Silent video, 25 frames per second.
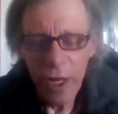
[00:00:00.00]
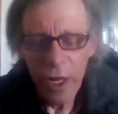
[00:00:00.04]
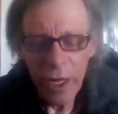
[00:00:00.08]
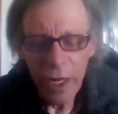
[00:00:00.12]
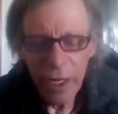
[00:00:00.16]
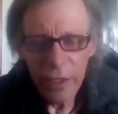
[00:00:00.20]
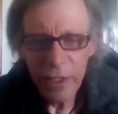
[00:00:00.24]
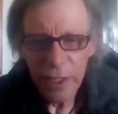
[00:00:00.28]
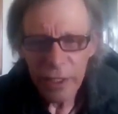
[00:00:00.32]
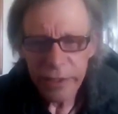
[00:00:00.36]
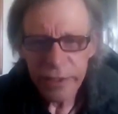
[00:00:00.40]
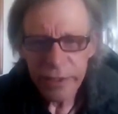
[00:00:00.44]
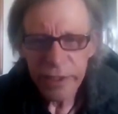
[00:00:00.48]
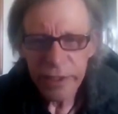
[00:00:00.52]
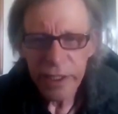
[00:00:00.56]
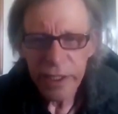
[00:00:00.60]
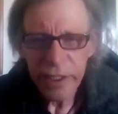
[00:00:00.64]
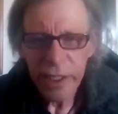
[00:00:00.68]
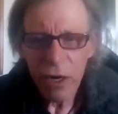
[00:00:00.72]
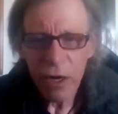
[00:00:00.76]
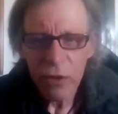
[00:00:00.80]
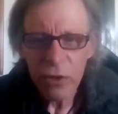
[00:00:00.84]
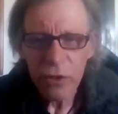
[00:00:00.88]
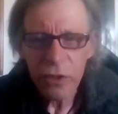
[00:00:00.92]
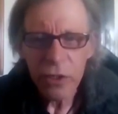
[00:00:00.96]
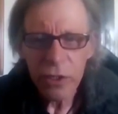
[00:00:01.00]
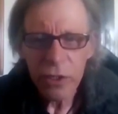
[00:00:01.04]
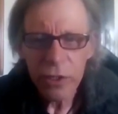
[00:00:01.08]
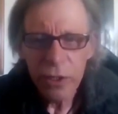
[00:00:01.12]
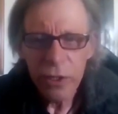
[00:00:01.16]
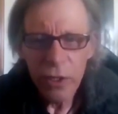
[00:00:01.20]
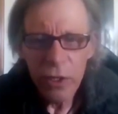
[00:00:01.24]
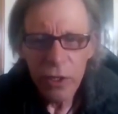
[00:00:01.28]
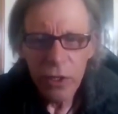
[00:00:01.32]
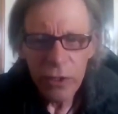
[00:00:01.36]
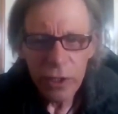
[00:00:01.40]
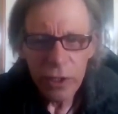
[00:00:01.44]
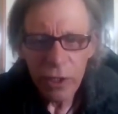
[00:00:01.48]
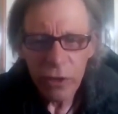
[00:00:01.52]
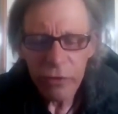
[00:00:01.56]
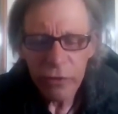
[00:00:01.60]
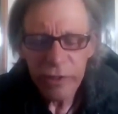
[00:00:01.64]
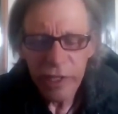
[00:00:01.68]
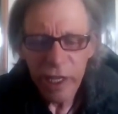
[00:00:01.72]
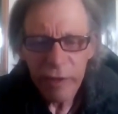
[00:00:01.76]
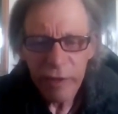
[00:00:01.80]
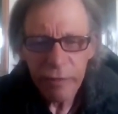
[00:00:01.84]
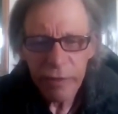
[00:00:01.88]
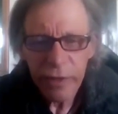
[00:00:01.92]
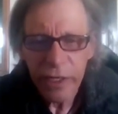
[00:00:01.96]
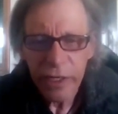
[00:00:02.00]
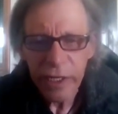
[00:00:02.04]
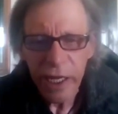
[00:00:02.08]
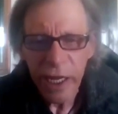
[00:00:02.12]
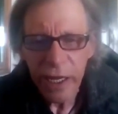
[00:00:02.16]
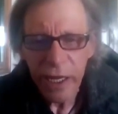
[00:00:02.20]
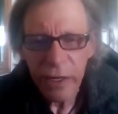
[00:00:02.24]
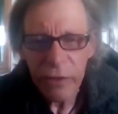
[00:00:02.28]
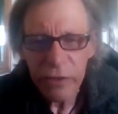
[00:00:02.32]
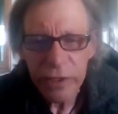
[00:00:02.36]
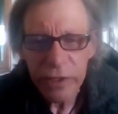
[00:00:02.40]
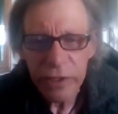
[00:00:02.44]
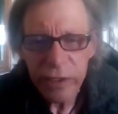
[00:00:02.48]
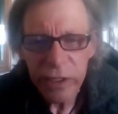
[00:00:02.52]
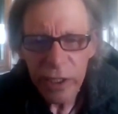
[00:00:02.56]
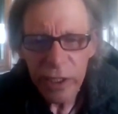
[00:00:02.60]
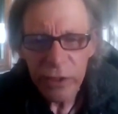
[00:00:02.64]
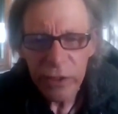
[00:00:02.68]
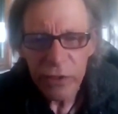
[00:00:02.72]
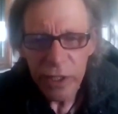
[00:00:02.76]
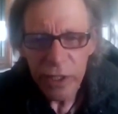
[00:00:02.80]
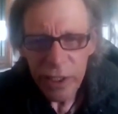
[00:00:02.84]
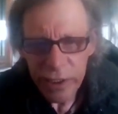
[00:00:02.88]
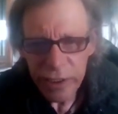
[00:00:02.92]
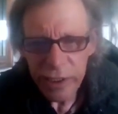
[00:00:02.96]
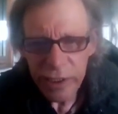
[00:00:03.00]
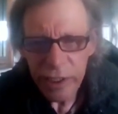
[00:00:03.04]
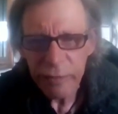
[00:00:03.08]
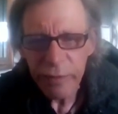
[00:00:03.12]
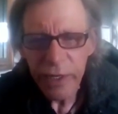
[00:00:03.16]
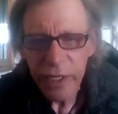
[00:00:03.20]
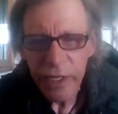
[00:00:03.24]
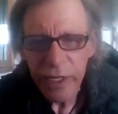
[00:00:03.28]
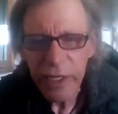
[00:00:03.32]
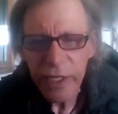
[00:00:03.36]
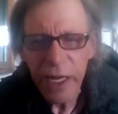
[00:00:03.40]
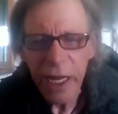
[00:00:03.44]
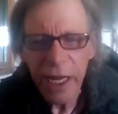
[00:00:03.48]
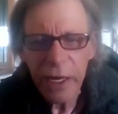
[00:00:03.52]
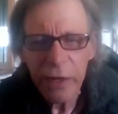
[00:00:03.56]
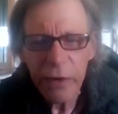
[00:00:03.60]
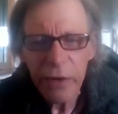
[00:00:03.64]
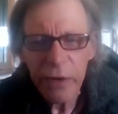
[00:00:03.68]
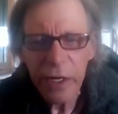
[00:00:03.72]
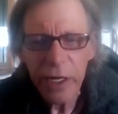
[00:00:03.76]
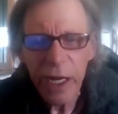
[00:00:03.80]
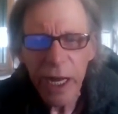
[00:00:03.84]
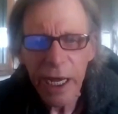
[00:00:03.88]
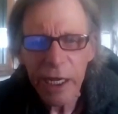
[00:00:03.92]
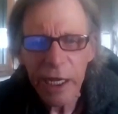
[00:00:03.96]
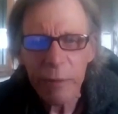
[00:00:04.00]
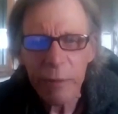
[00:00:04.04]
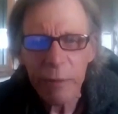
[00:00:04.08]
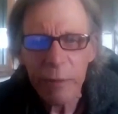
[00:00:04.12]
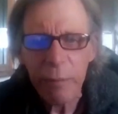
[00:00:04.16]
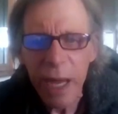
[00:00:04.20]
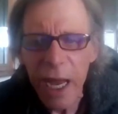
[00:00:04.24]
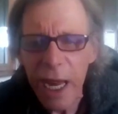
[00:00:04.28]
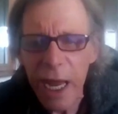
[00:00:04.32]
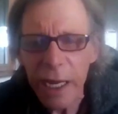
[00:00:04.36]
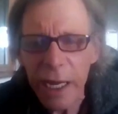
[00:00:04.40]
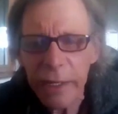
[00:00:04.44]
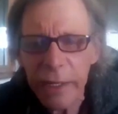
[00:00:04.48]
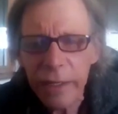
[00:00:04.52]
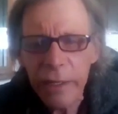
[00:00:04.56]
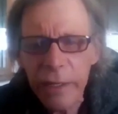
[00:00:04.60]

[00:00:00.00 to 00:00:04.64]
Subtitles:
"Hey, let's see how good little David can handle this liquor. Let's see if he can handle it like a man.